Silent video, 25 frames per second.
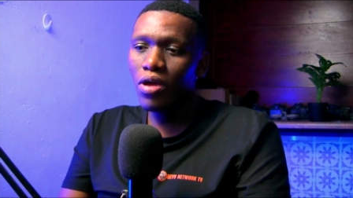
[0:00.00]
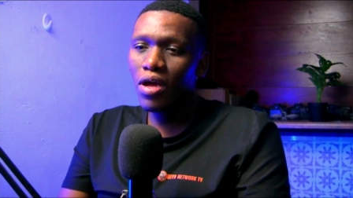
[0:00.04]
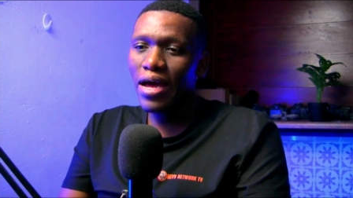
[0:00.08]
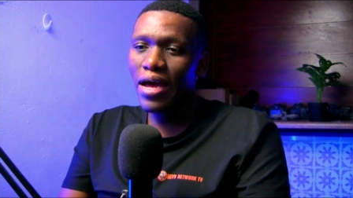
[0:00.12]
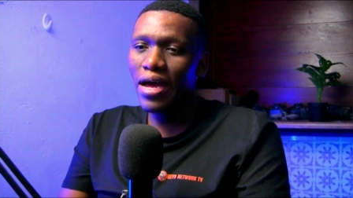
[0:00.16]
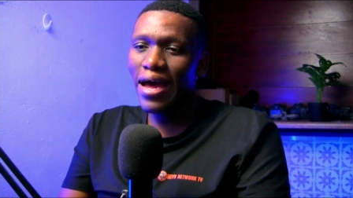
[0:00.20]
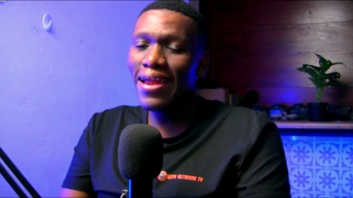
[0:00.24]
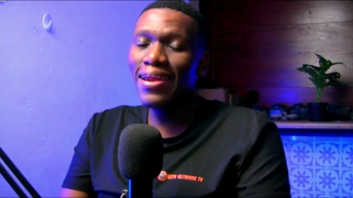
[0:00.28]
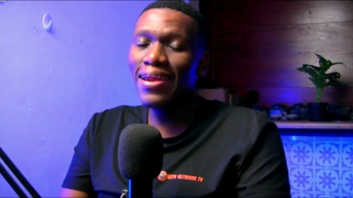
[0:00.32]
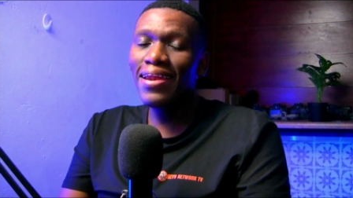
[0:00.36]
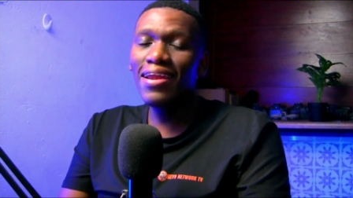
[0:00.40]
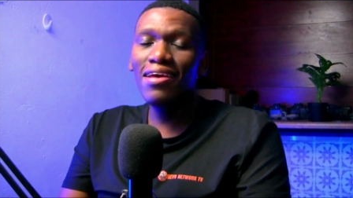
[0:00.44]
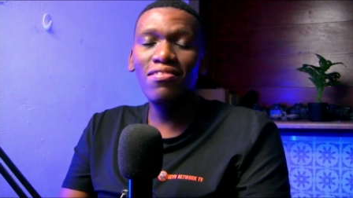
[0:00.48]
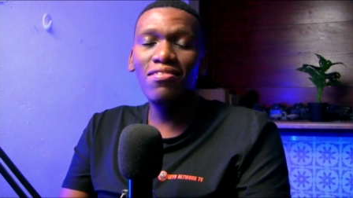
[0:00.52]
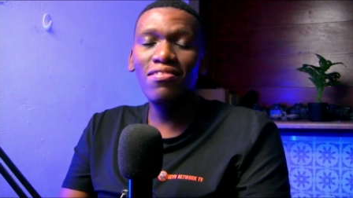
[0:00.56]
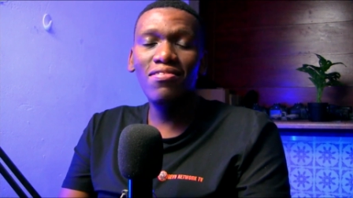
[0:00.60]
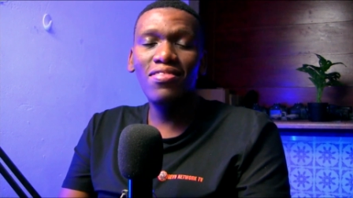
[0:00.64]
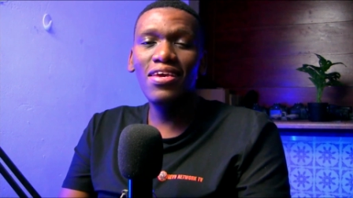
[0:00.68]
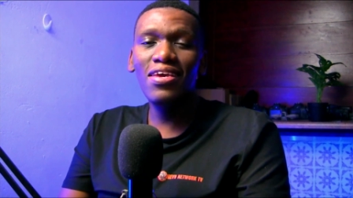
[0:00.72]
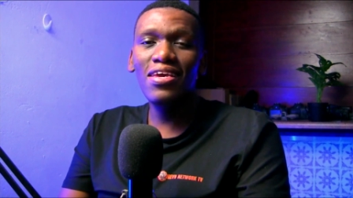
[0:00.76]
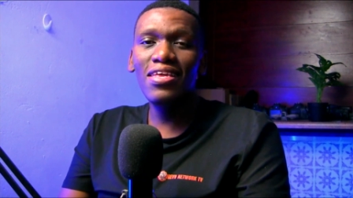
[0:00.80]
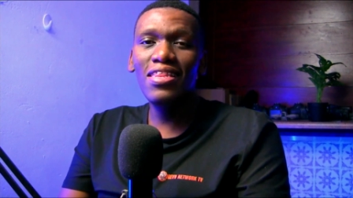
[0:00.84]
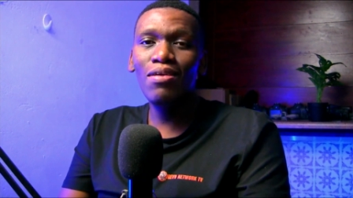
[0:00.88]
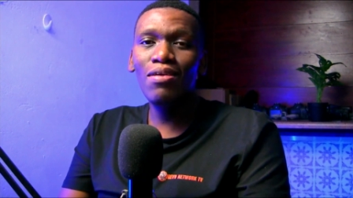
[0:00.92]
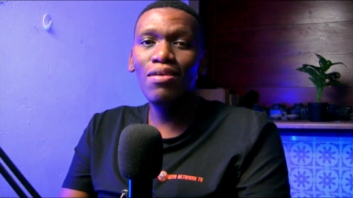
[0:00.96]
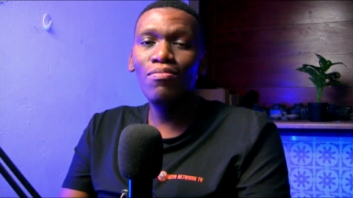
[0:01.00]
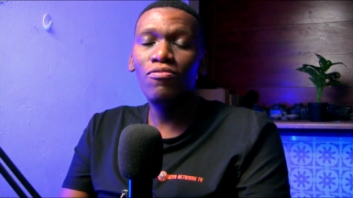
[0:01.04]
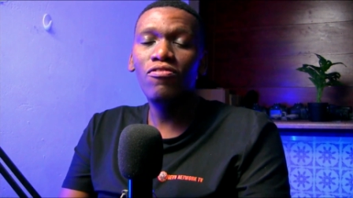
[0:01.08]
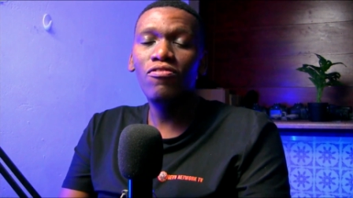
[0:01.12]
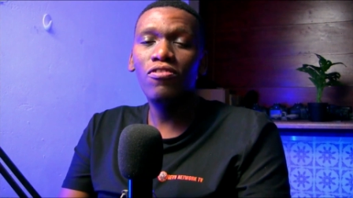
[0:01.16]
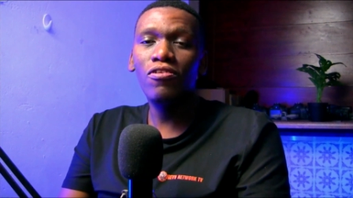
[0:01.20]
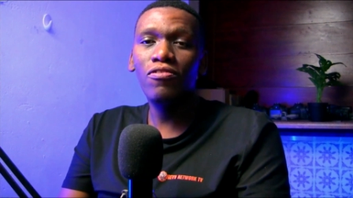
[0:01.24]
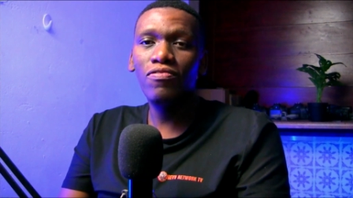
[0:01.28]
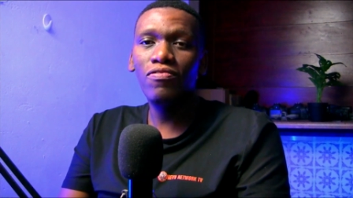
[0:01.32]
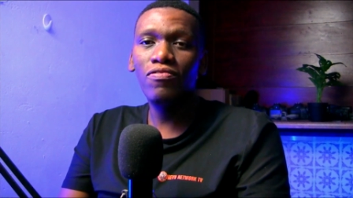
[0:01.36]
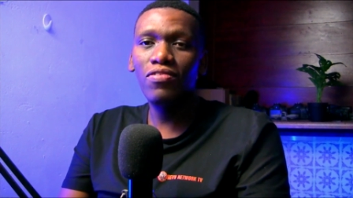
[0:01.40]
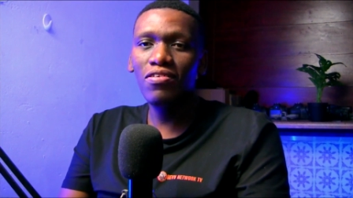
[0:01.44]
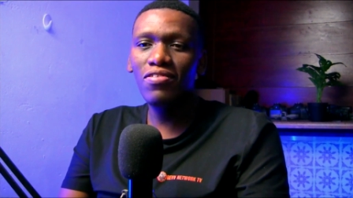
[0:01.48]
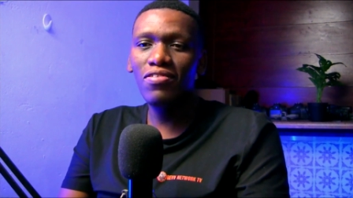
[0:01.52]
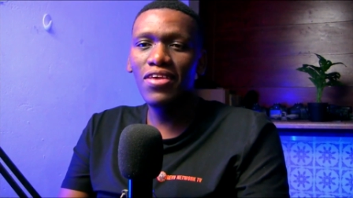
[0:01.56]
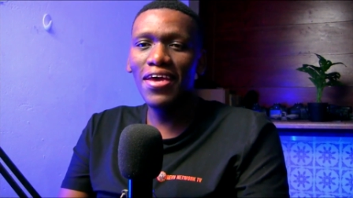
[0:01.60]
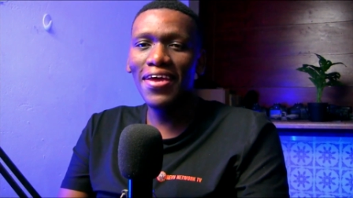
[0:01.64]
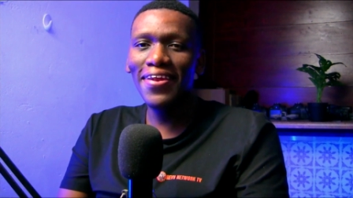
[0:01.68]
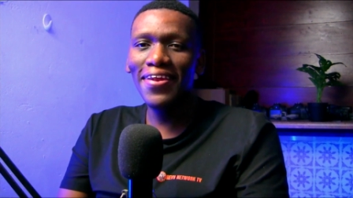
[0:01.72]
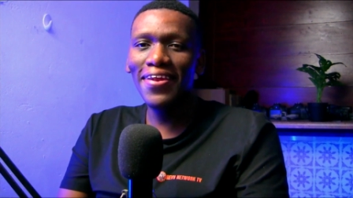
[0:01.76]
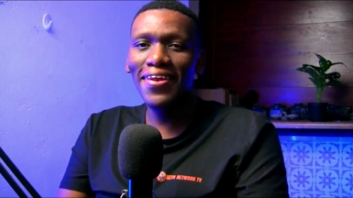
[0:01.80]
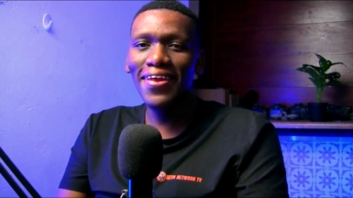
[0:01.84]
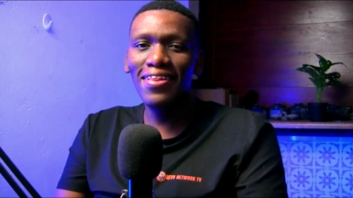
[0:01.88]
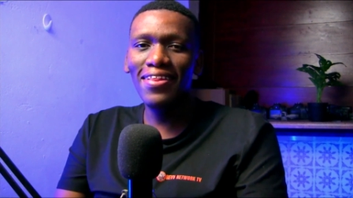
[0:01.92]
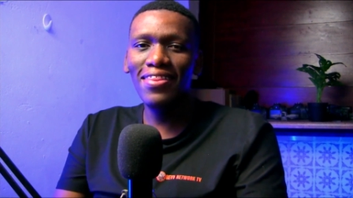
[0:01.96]
unless they themselves
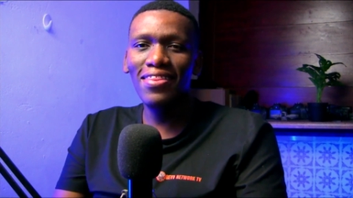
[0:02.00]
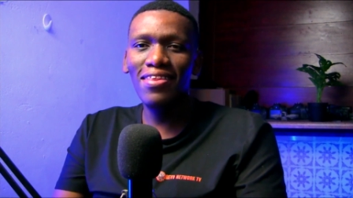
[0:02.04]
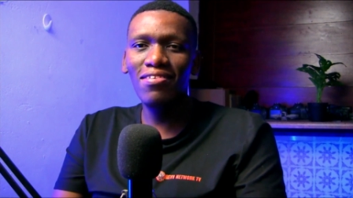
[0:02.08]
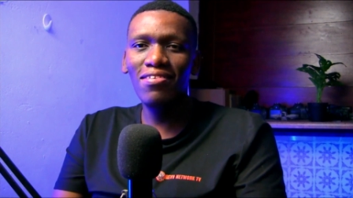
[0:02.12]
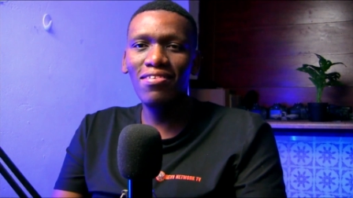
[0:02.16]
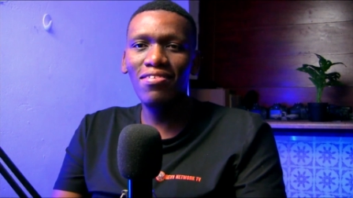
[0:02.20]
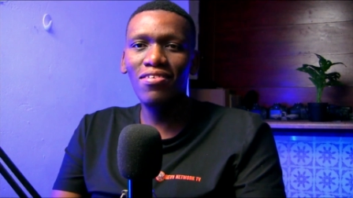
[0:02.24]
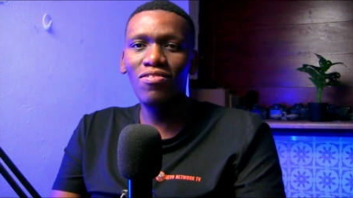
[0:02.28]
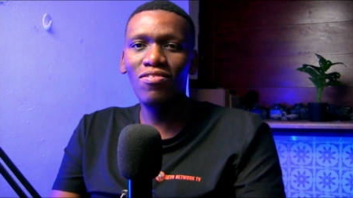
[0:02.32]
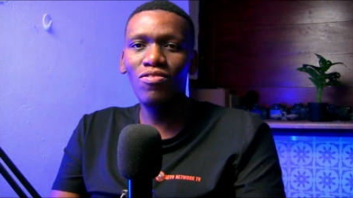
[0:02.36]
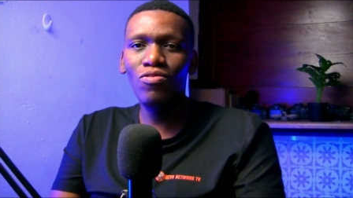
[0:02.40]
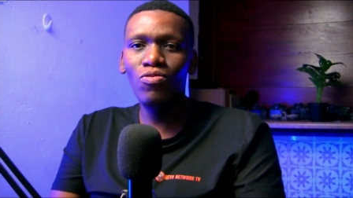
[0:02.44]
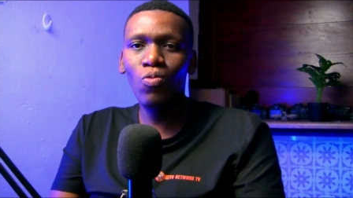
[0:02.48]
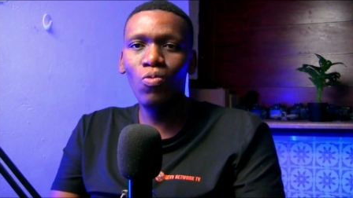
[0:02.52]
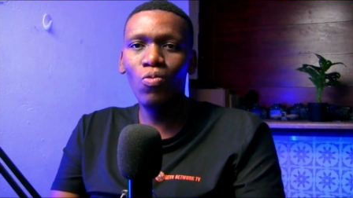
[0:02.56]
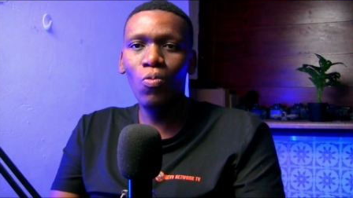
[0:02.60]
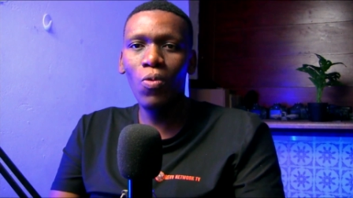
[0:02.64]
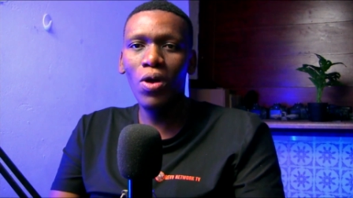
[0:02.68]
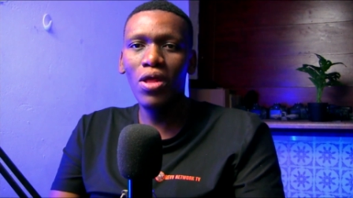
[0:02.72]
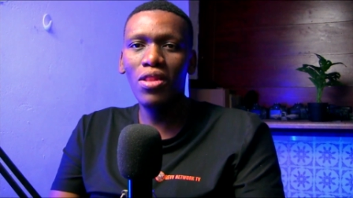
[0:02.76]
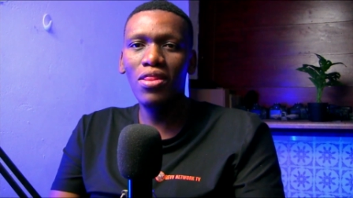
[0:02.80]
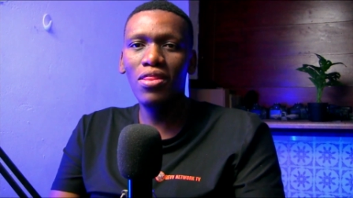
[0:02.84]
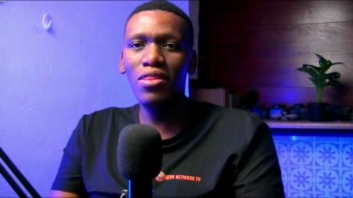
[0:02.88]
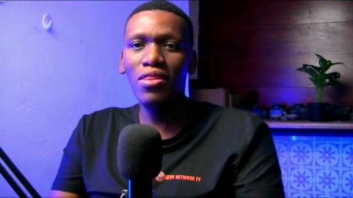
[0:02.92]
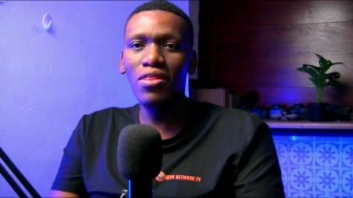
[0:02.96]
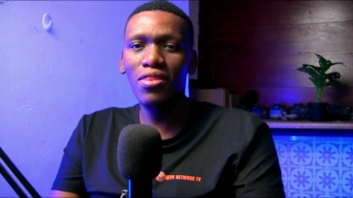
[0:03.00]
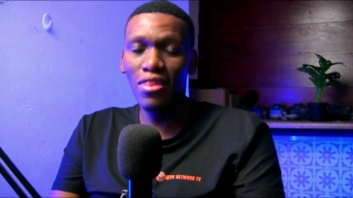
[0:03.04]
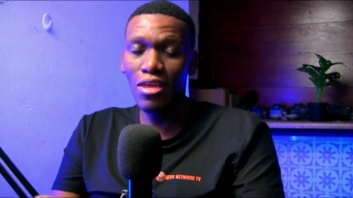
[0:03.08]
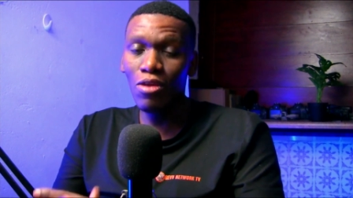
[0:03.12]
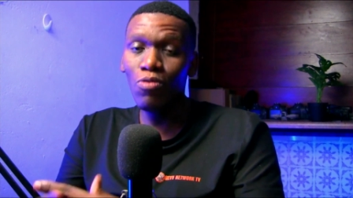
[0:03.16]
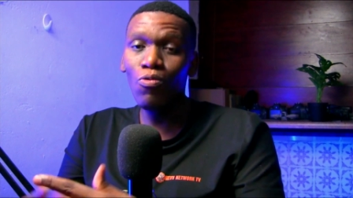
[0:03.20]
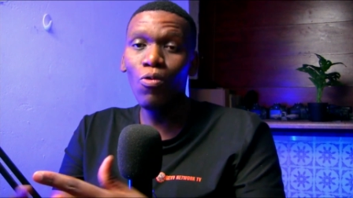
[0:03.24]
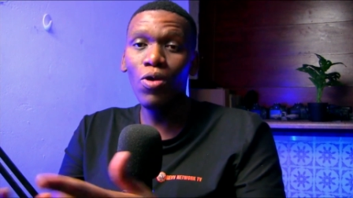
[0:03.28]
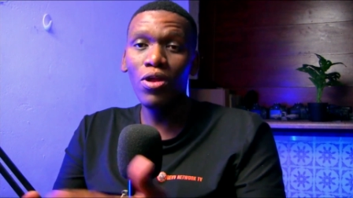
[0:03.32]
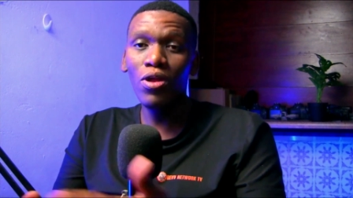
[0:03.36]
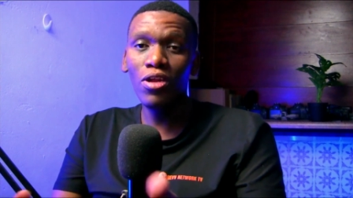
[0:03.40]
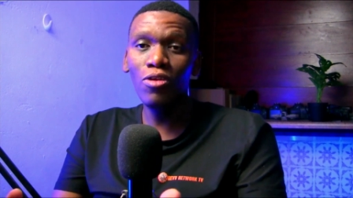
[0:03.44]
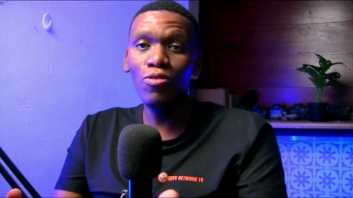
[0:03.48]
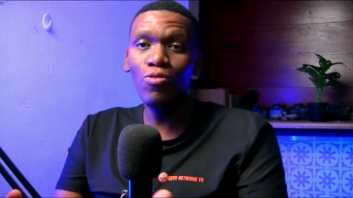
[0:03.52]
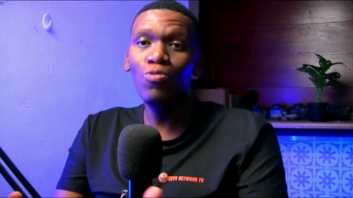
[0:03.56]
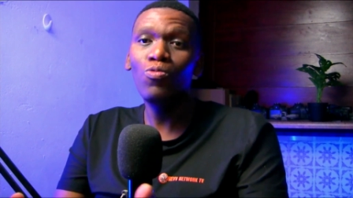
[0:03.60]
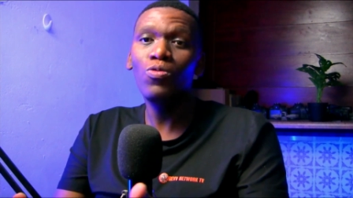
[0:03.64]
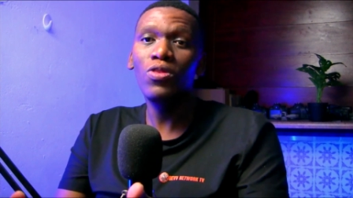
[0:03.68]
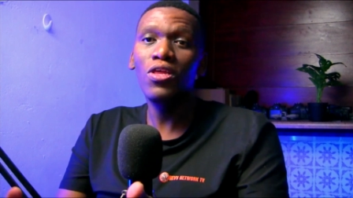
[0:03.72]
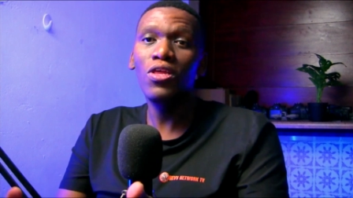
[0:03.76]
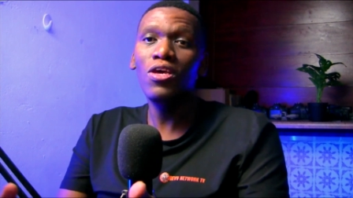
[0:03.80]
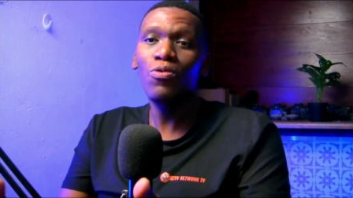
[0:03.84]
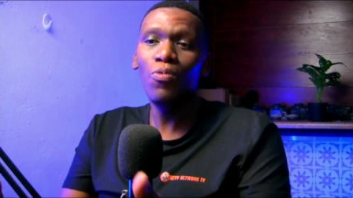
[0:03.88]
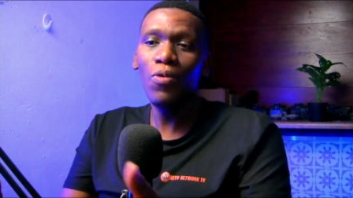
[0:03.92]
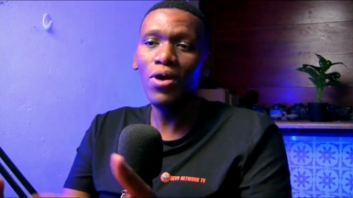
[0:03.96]
decide that this is what they want to do,
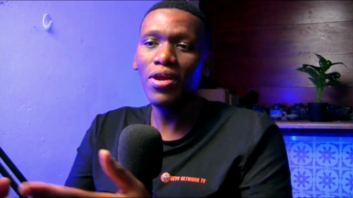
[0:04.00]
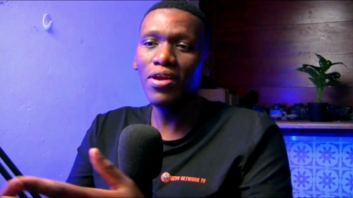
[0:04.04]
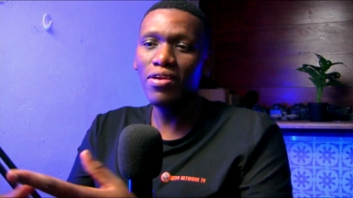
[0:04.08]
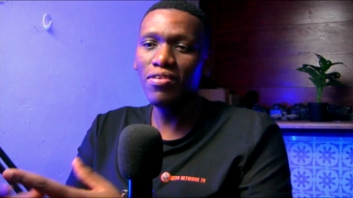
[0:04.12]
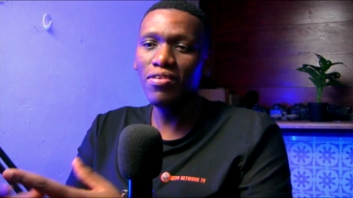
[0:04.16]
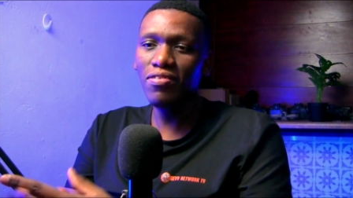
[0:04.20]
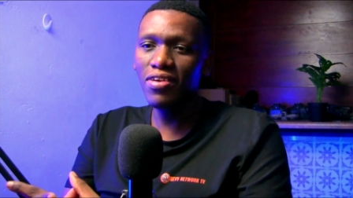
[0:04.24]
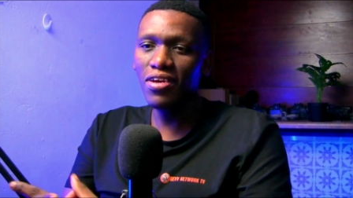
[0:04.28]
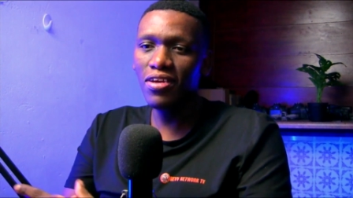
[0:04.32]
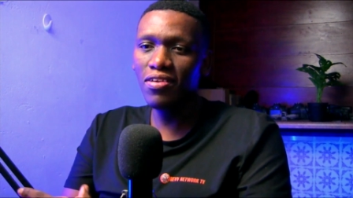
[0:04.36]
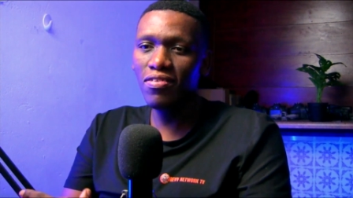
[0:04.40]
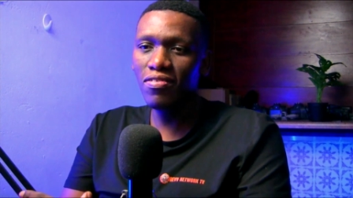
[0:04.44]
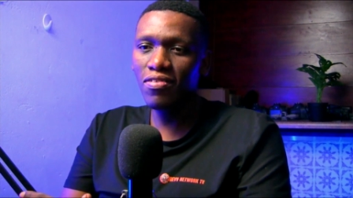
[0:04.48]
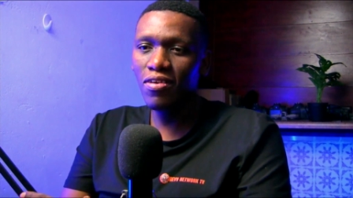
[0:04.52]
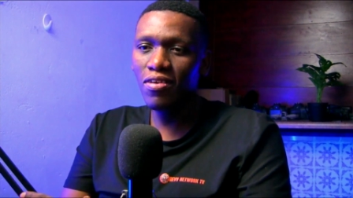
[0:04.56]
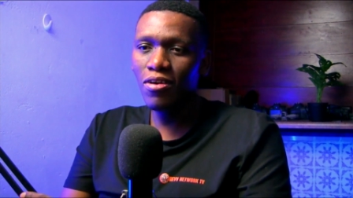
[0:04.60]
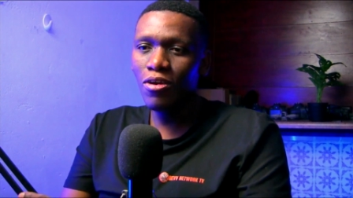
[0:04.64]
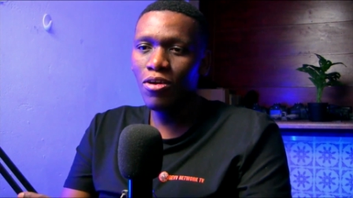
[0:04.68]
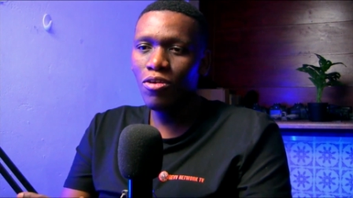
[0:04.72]
they want to change.